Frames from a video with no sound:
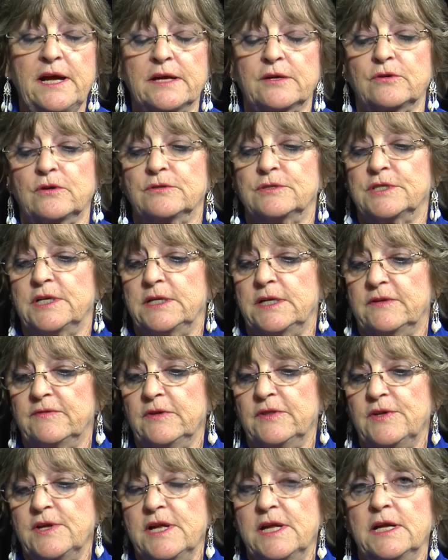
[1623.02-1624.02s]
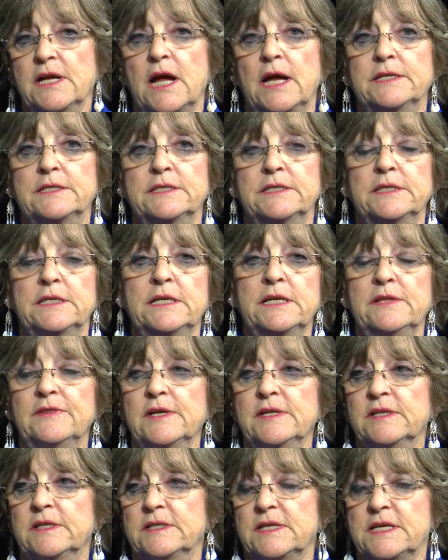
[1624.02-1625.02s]
I crocheted everything. I did
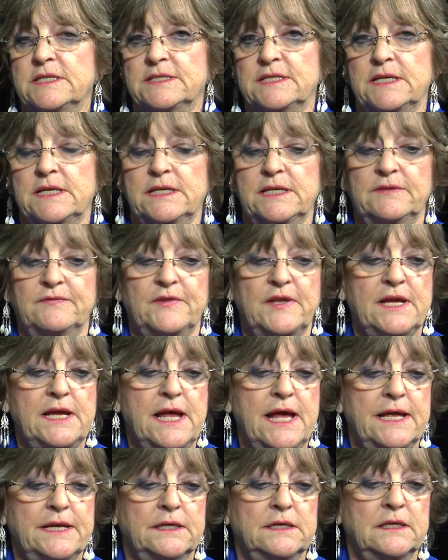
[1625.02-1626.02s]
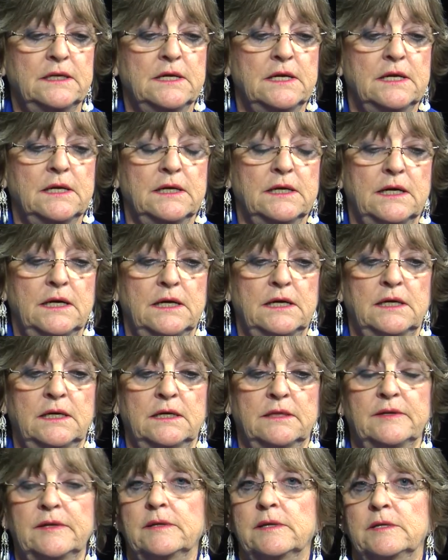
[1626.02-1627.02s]
anything that they said. If they had a uh,
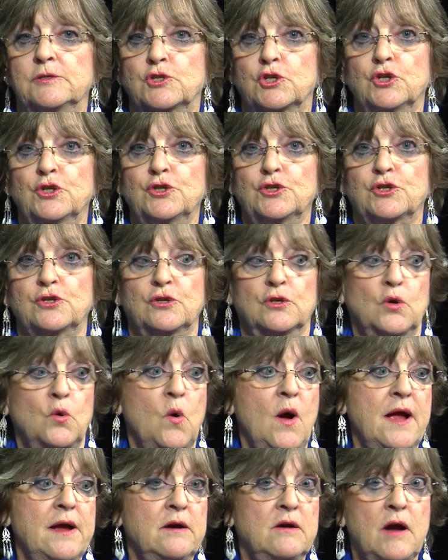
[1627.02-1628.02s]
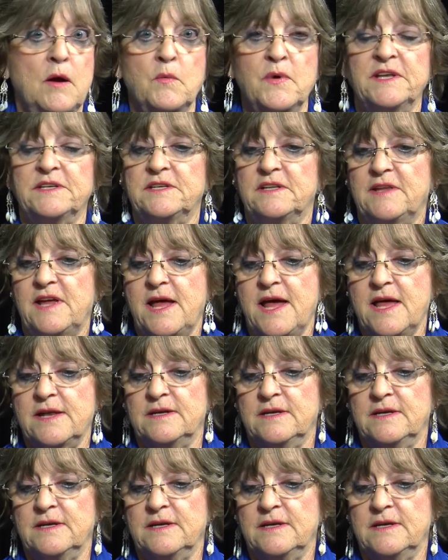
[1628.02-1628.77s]
church or choir, I went to that.